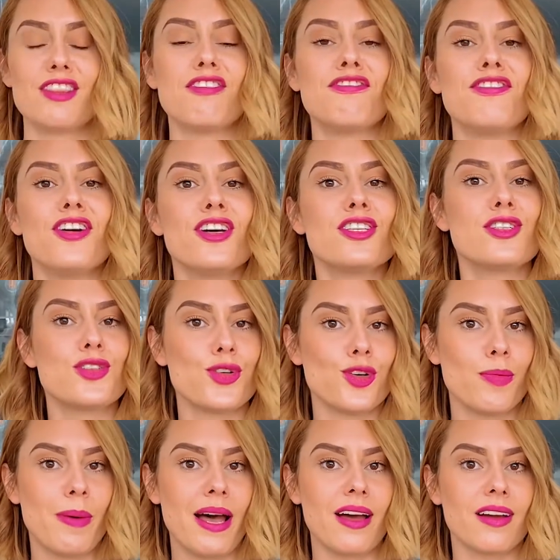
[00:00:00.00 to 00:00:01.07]
The first
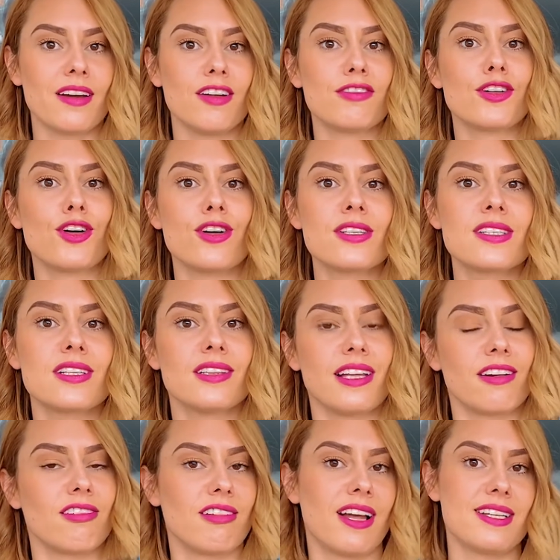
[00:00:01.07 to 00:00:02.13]
drawback of
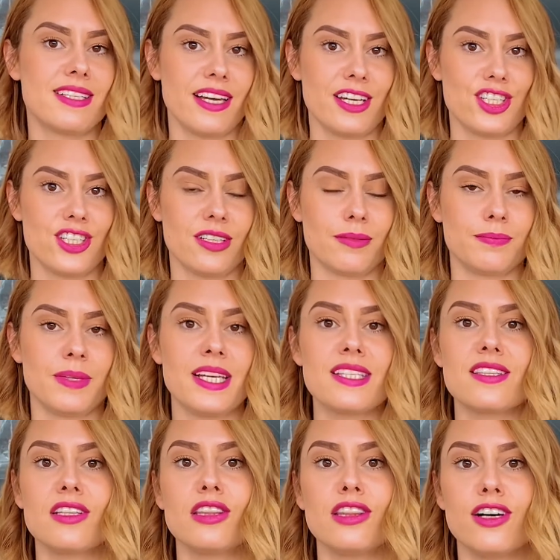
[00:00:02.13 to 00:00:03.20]
cross-collateralisation
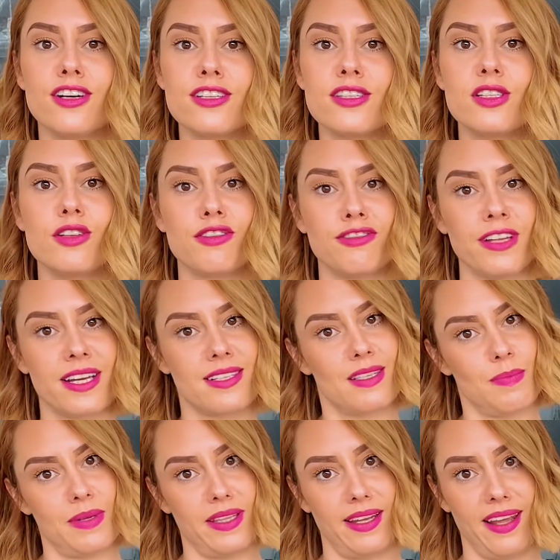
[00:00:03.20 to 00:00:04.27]
is the loss of
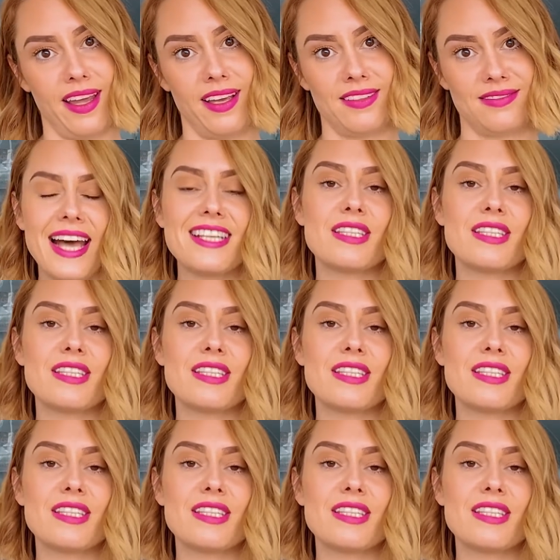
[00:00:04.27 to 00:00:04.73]
flexibility.